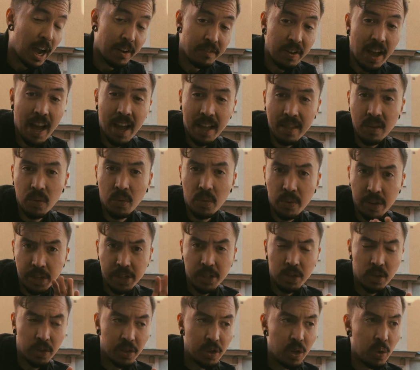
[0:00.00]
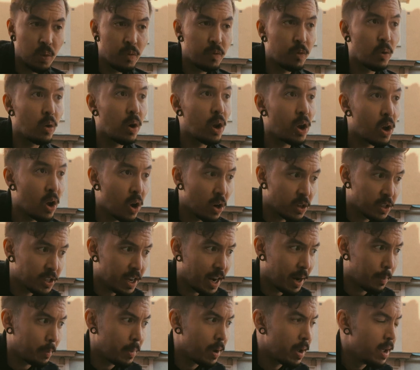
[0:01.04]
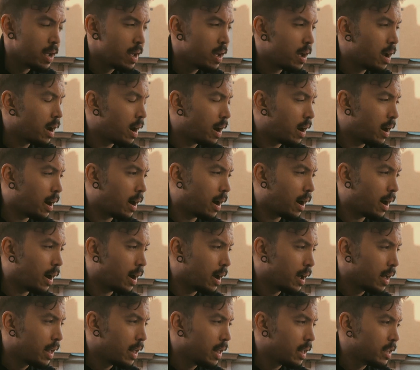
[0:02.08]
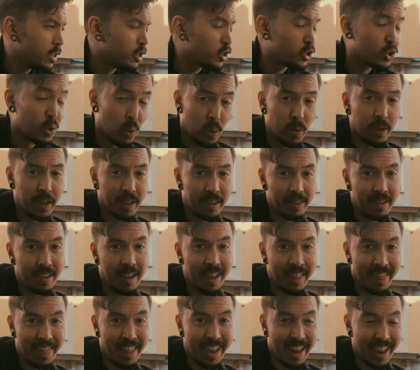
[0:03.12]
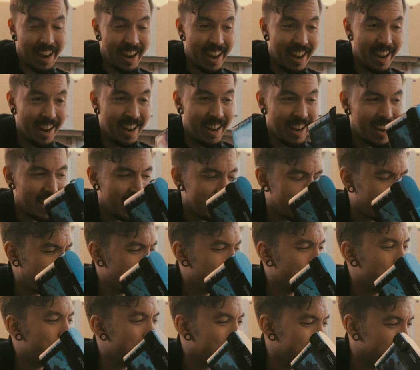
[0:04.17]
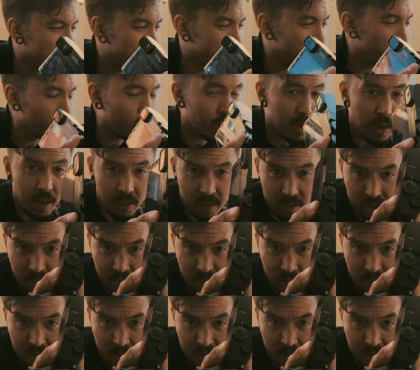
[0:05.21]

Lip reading: I've had the original Q for a long time. Sold it and then kind of missed it, so I got the